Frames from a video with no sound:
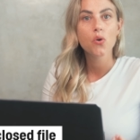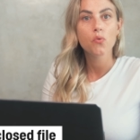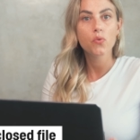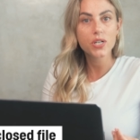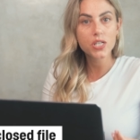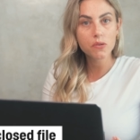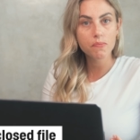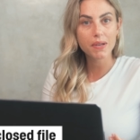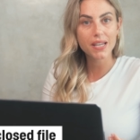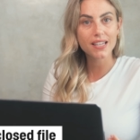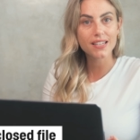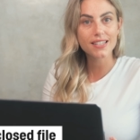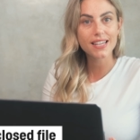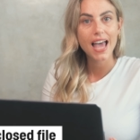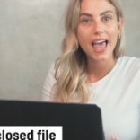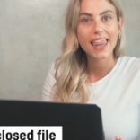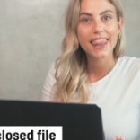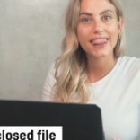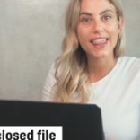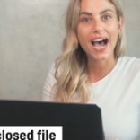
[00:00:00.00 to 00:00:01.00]
which means
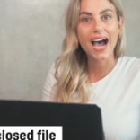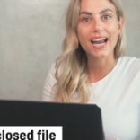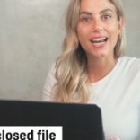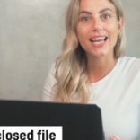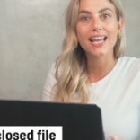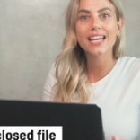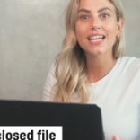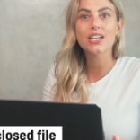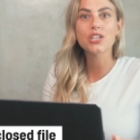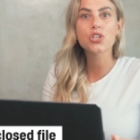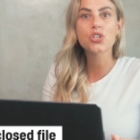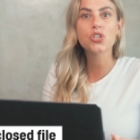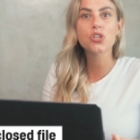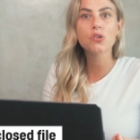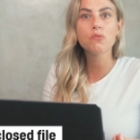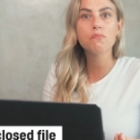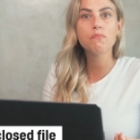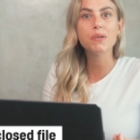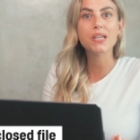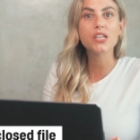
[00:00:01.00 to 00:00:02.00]
that it
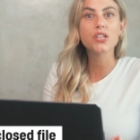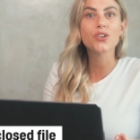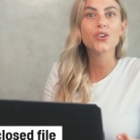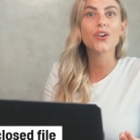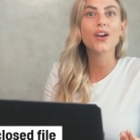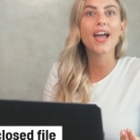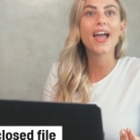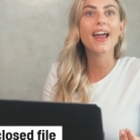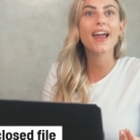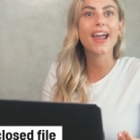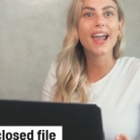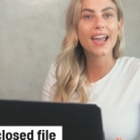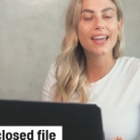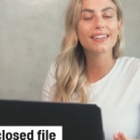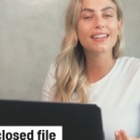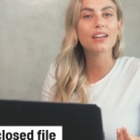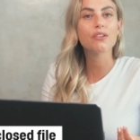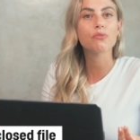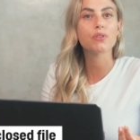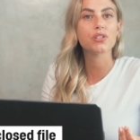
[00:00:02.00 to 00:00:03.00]
should be your
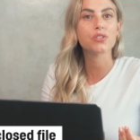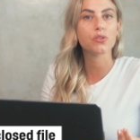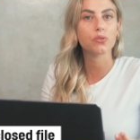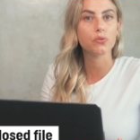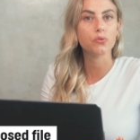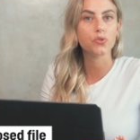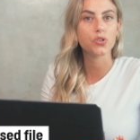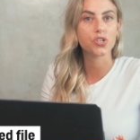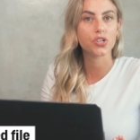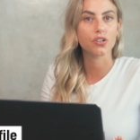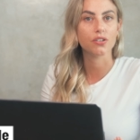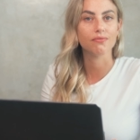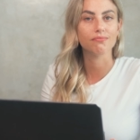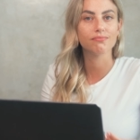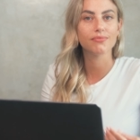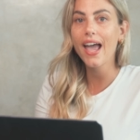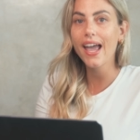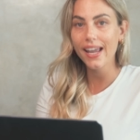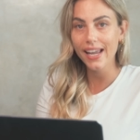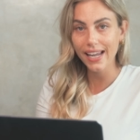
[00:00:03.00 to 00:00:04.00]
end
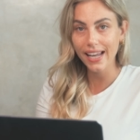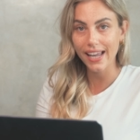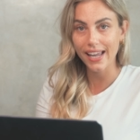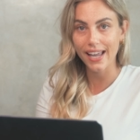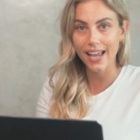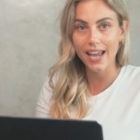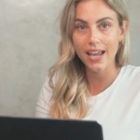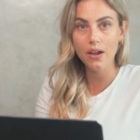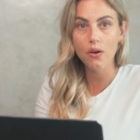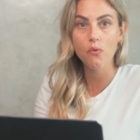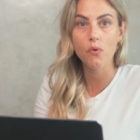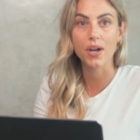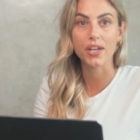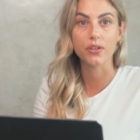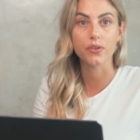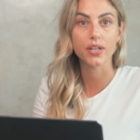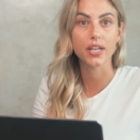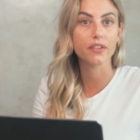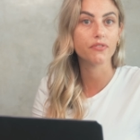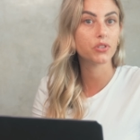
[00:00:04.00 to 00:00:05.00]
resolution, aka what
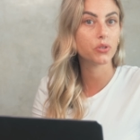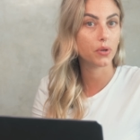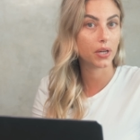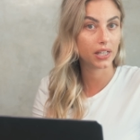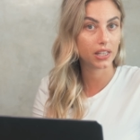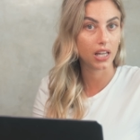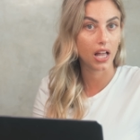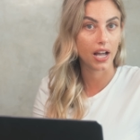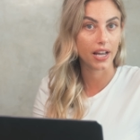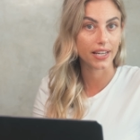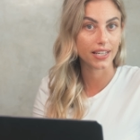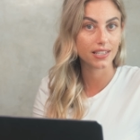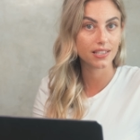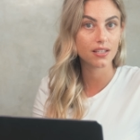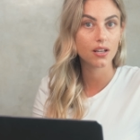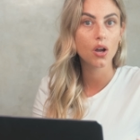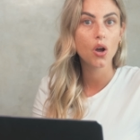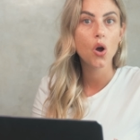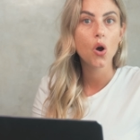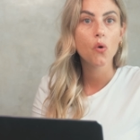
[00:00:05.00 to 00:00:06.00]
you give to a
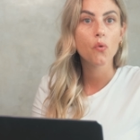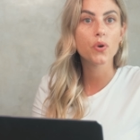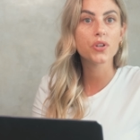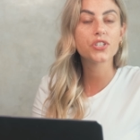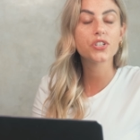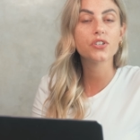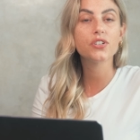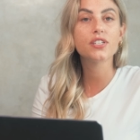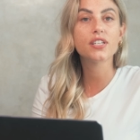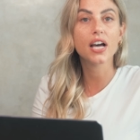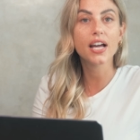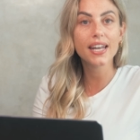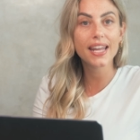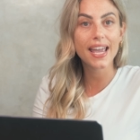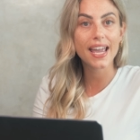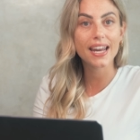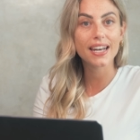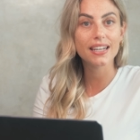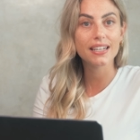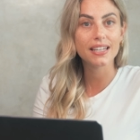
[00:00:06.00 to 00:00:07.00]
client. Once you're done
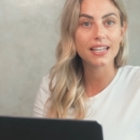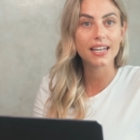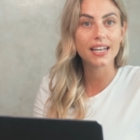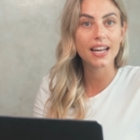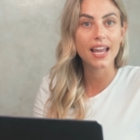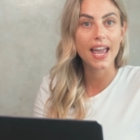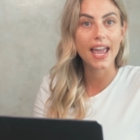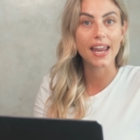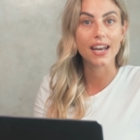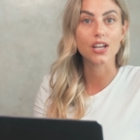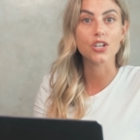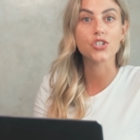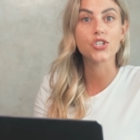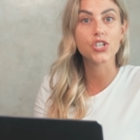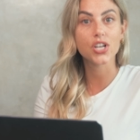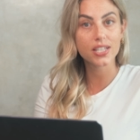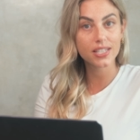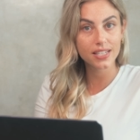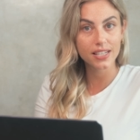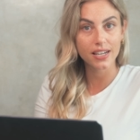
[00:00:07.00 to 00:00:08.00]
editing and
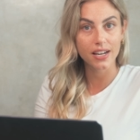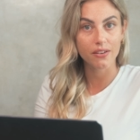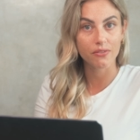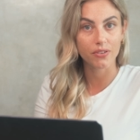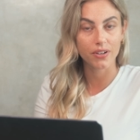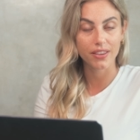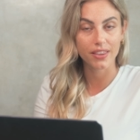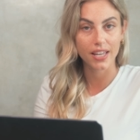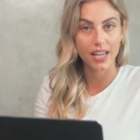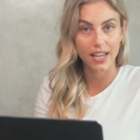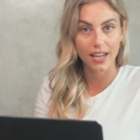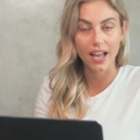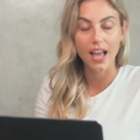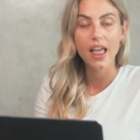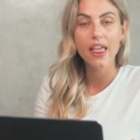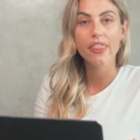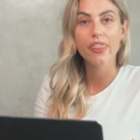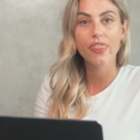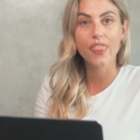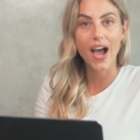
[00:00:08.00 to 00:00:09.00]
adjusting everything,
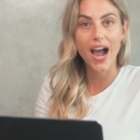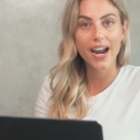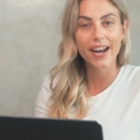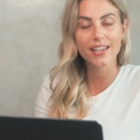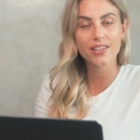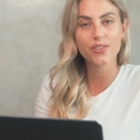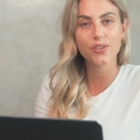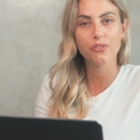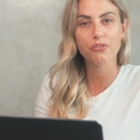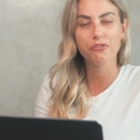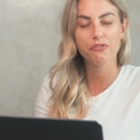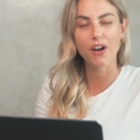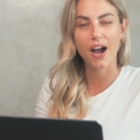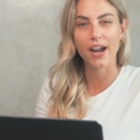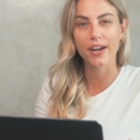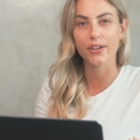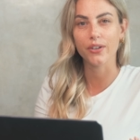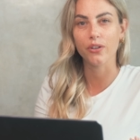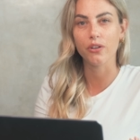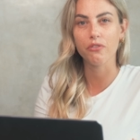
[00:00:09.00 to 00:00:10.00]
that is your
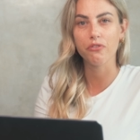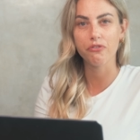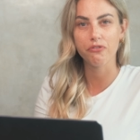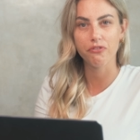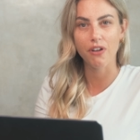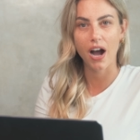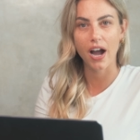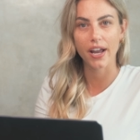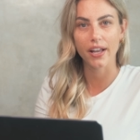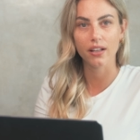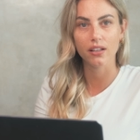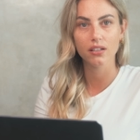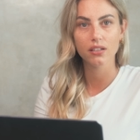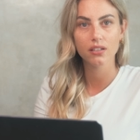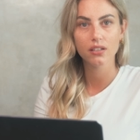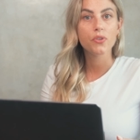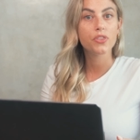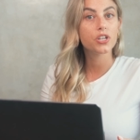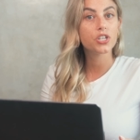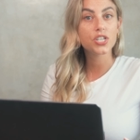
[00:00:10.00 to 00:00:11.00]
final file.
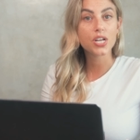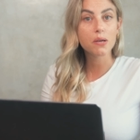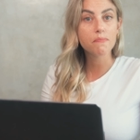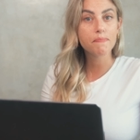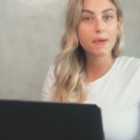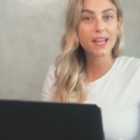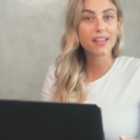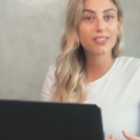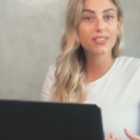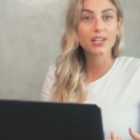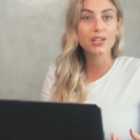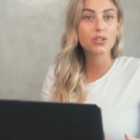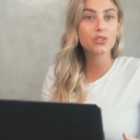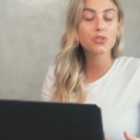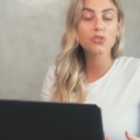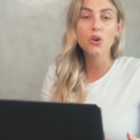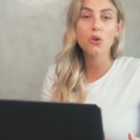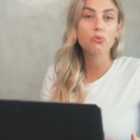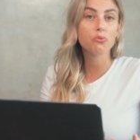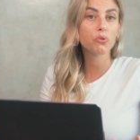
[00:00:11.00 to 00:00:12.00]
With a JPEG, there
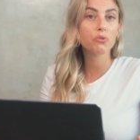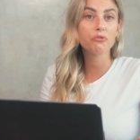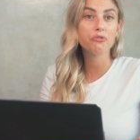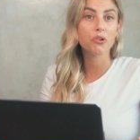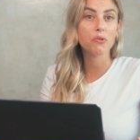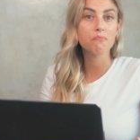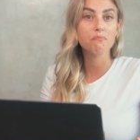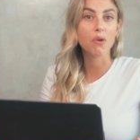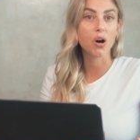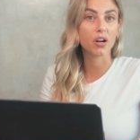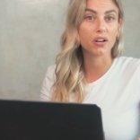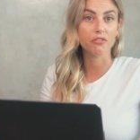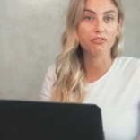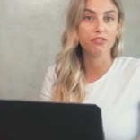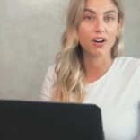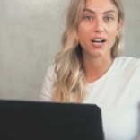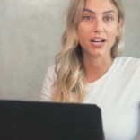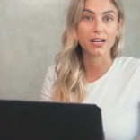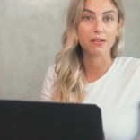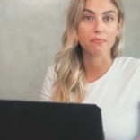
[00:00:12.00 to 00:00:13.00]
is no room for
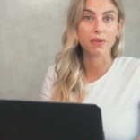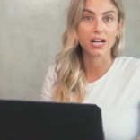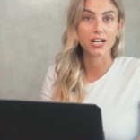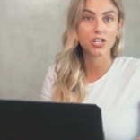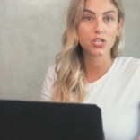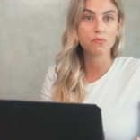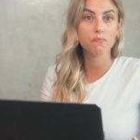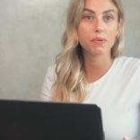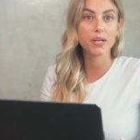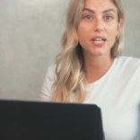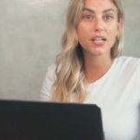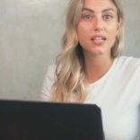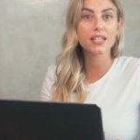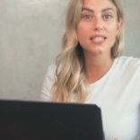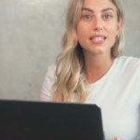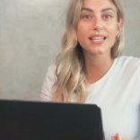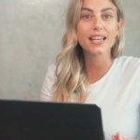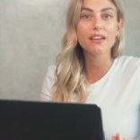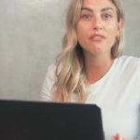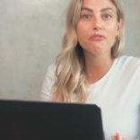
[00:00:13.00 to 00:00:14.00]
modifying much
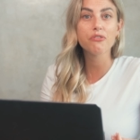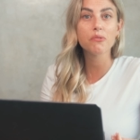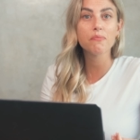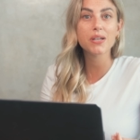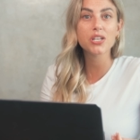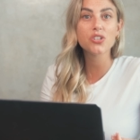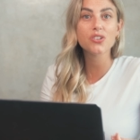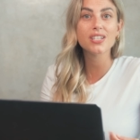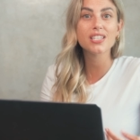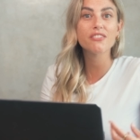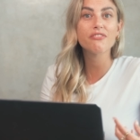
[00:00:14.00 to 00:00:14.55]
because information